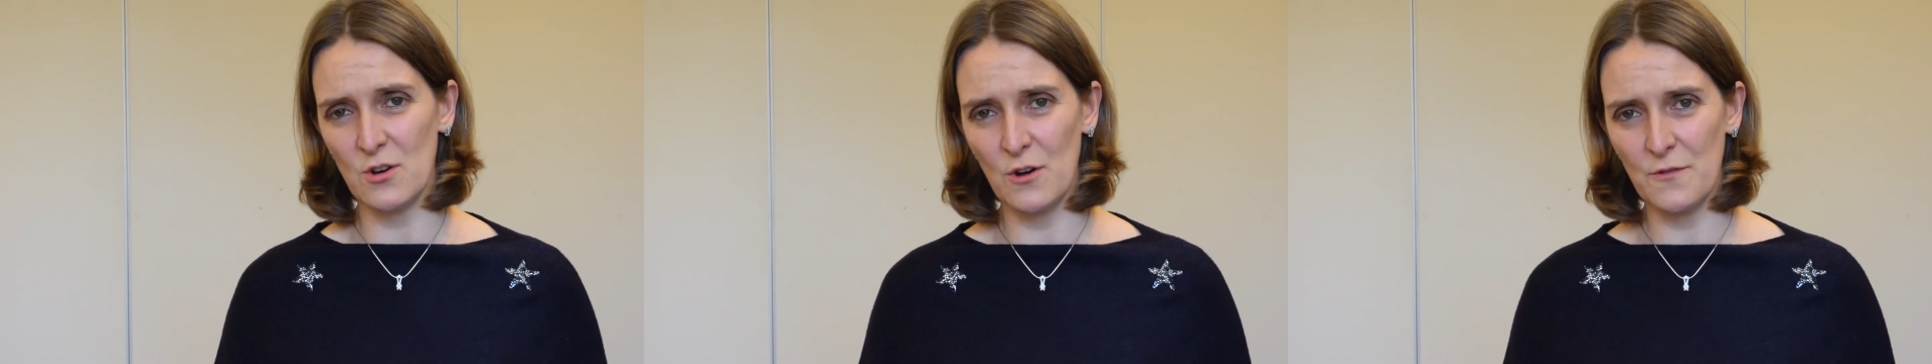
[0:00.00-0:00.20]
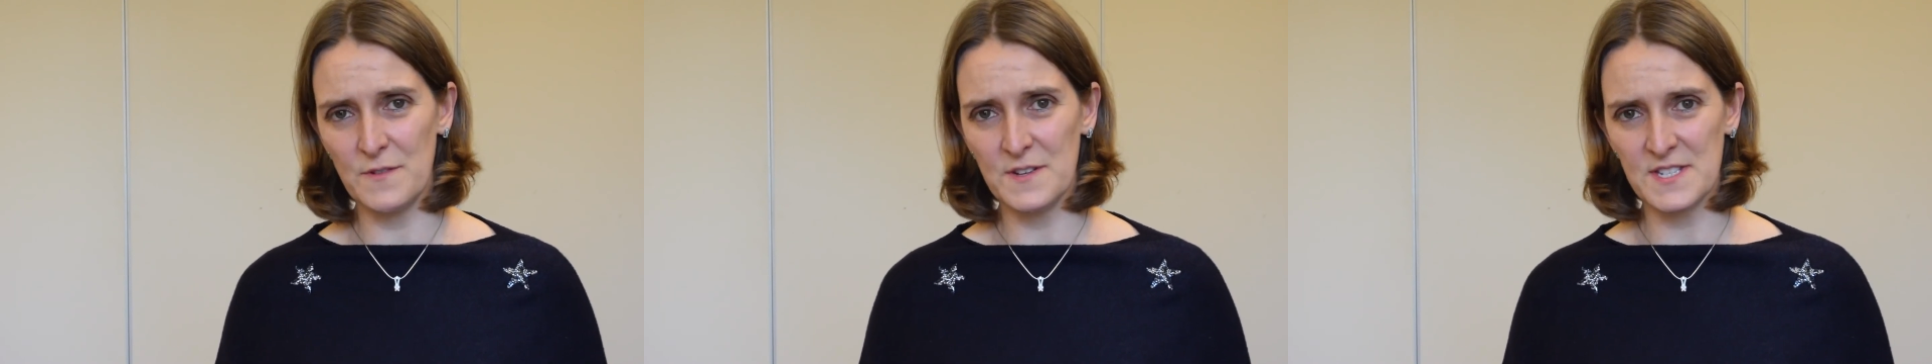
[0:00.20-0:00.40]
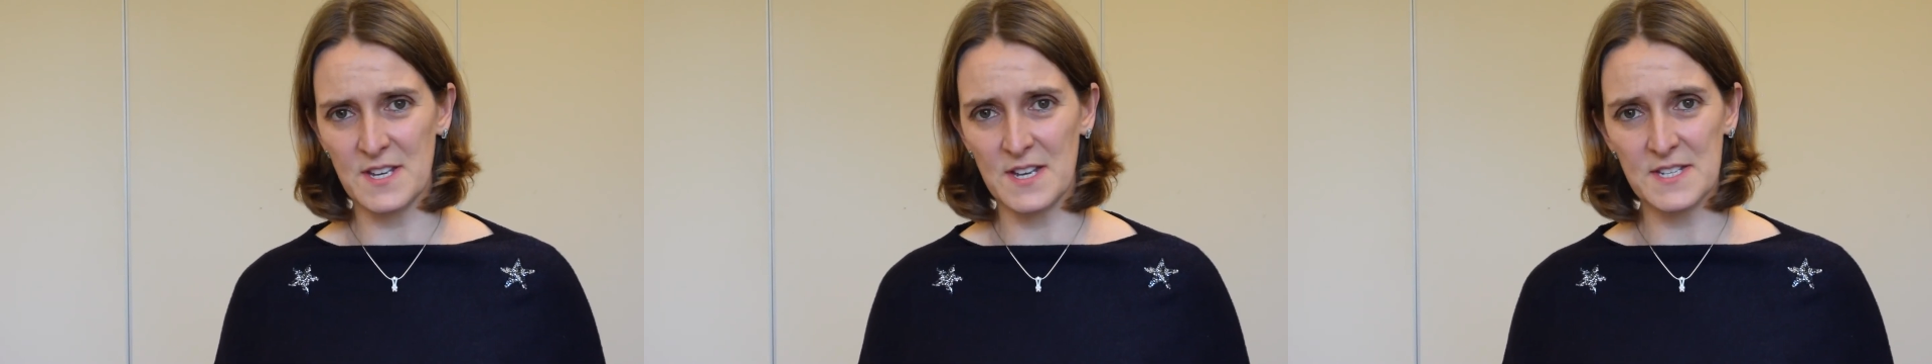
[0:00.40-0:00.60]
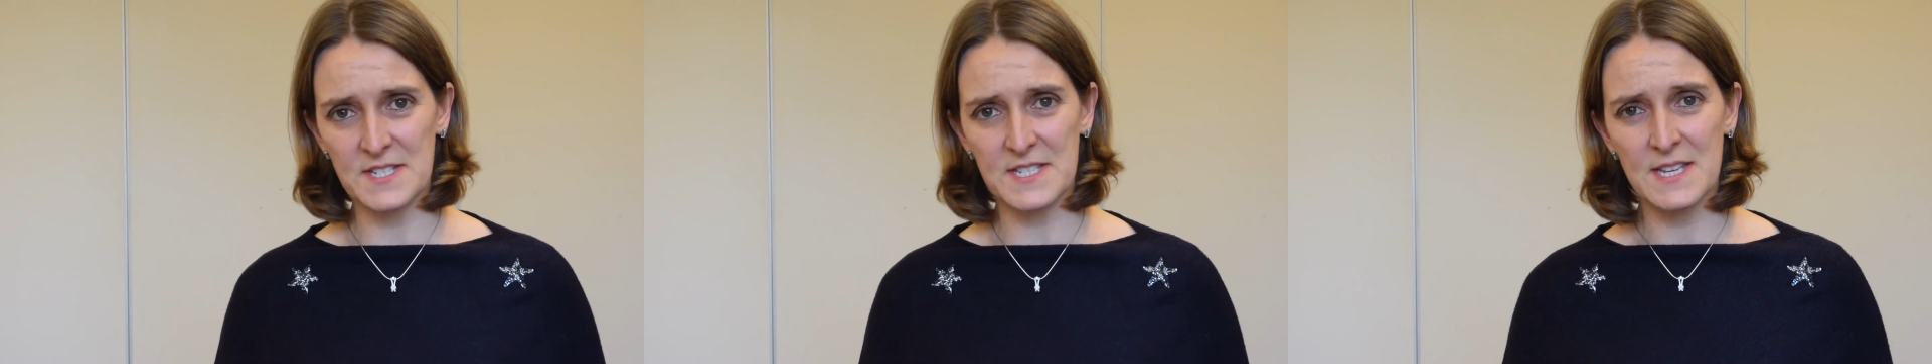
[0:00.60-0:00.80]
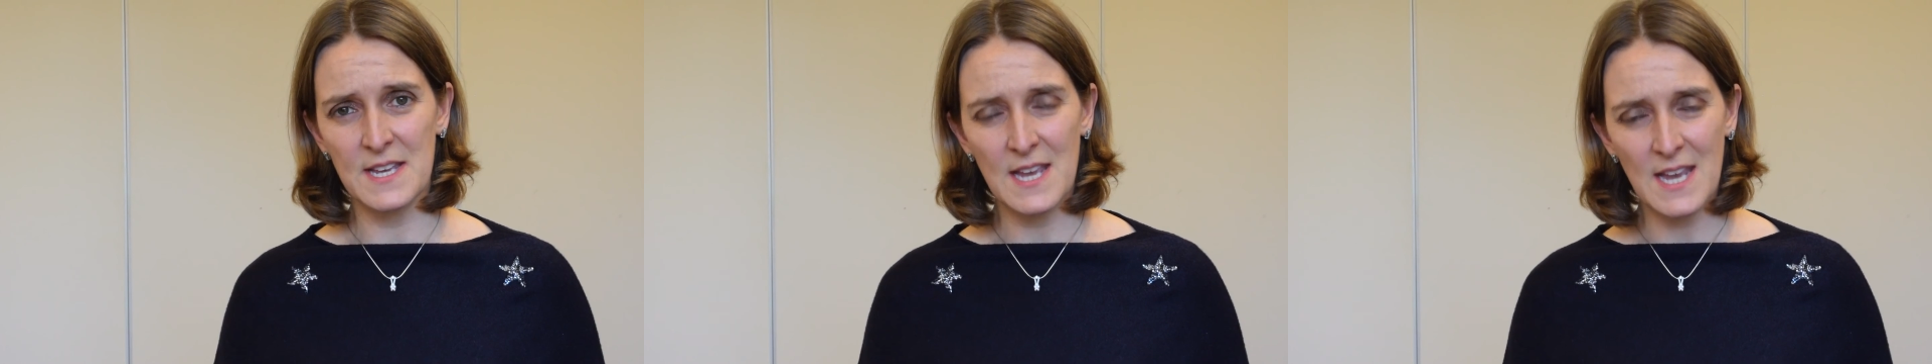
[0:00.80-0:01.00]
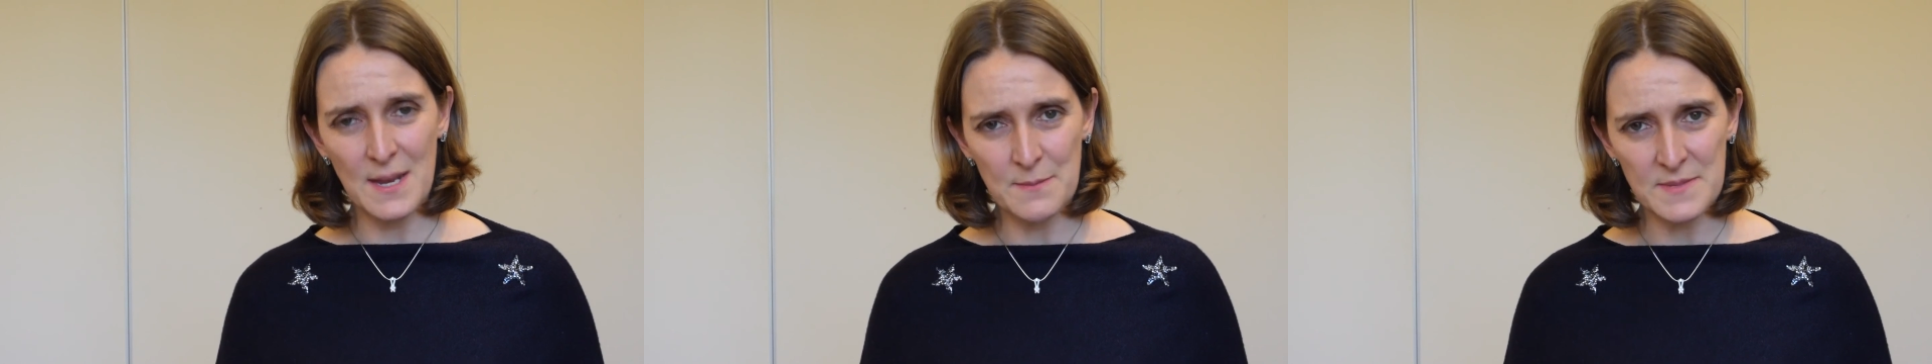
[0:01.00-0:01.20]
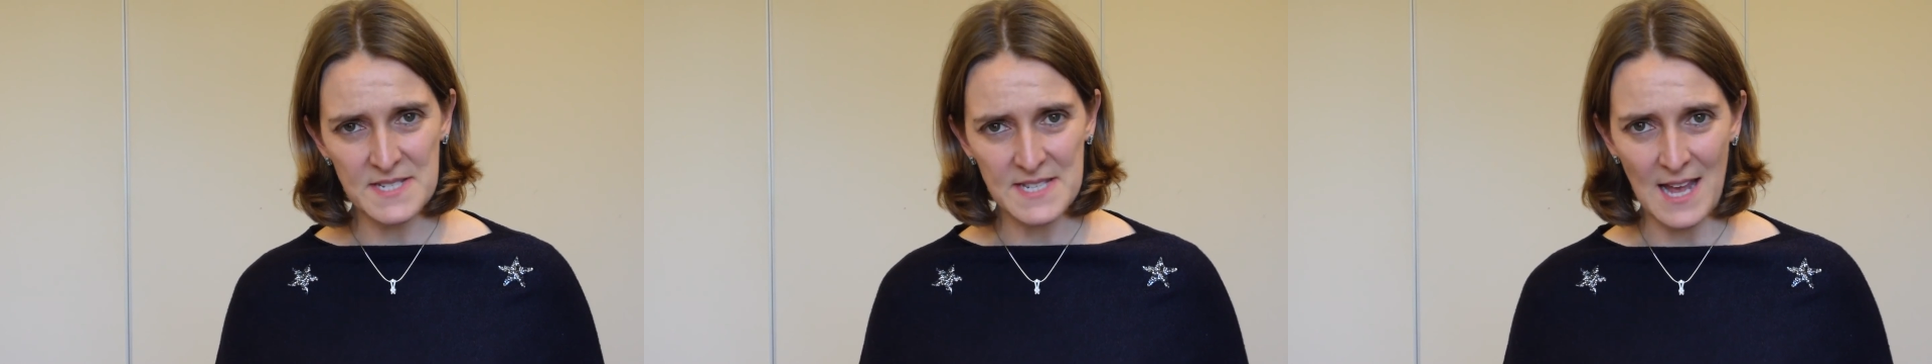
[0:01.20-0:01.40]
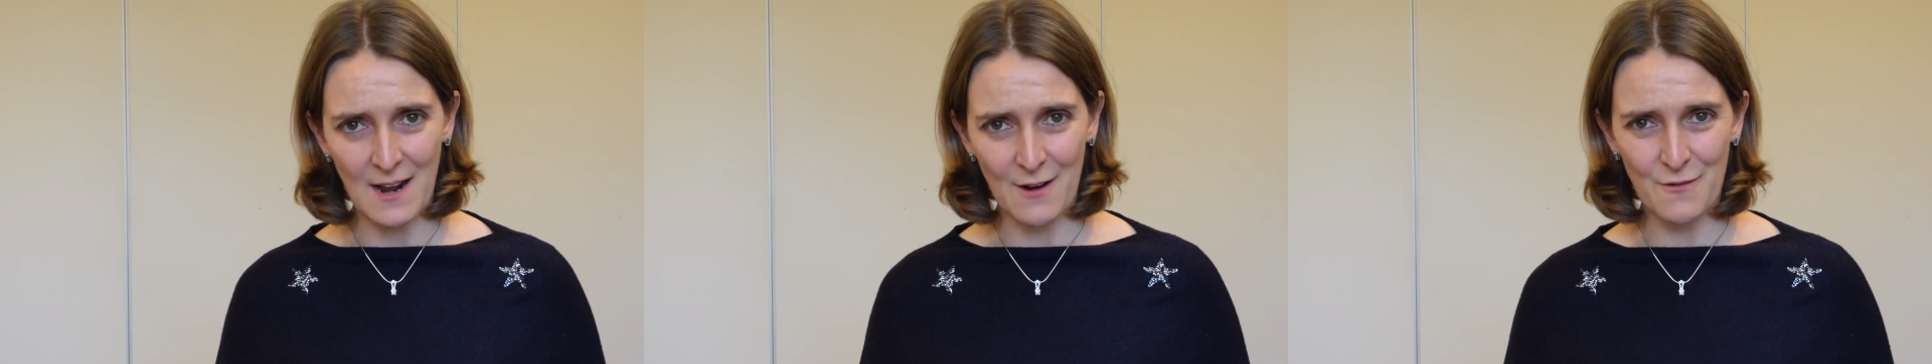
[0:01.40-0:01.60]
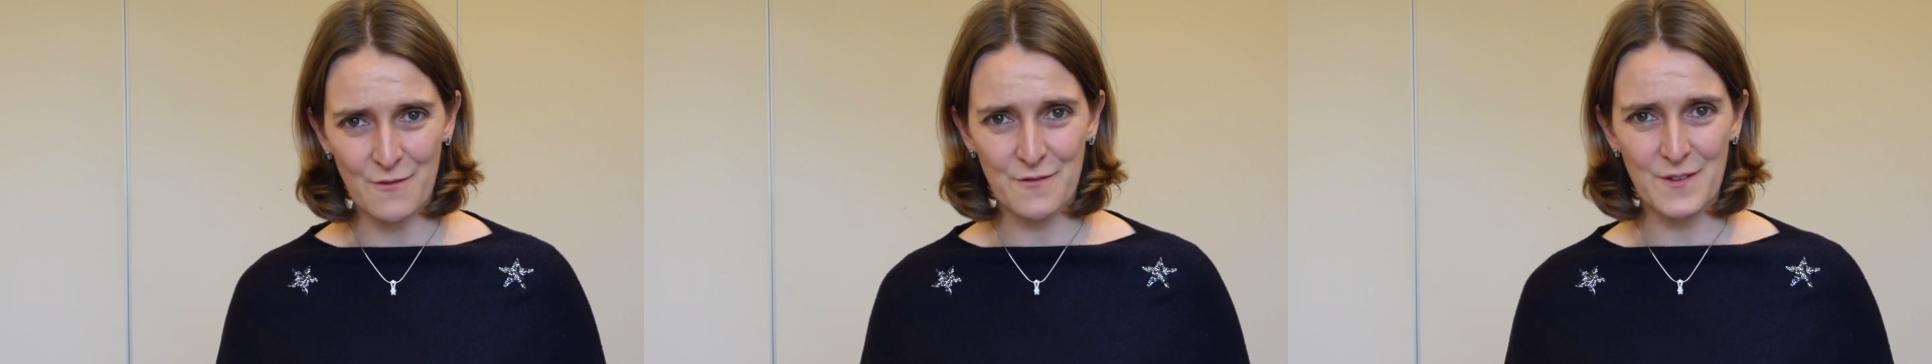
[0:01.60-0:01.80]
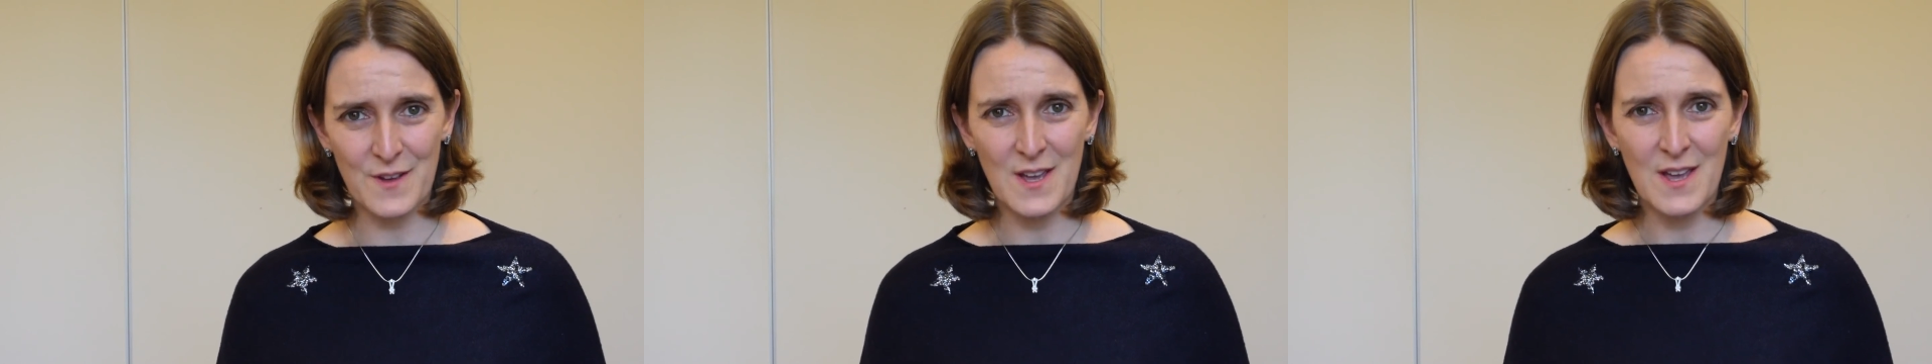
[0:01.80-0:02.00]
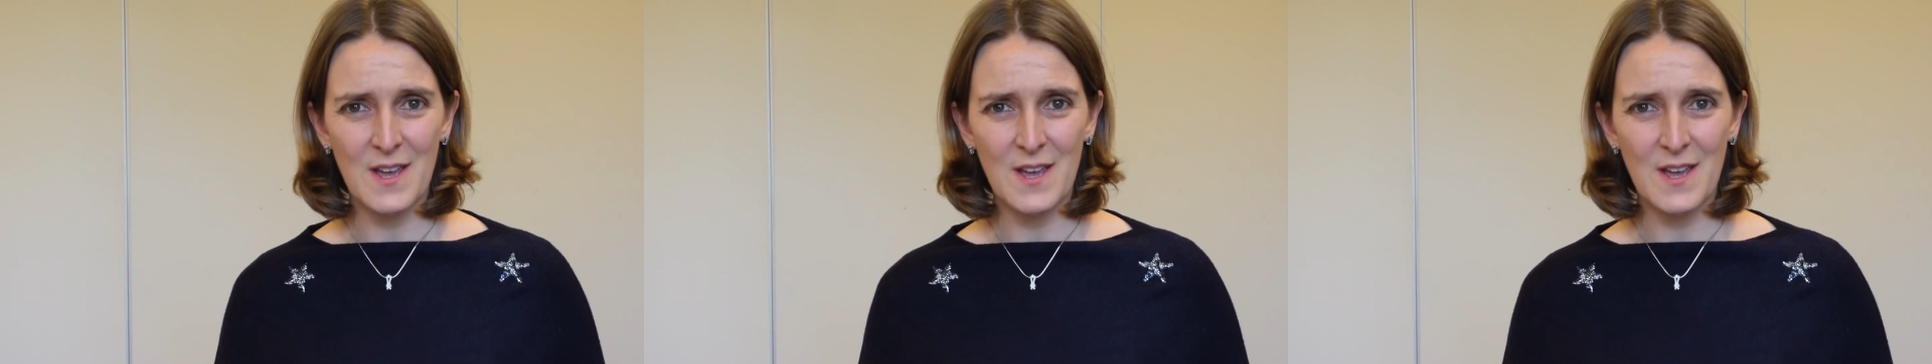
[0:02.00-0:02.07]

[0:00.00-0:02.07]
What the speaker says: offers us himself.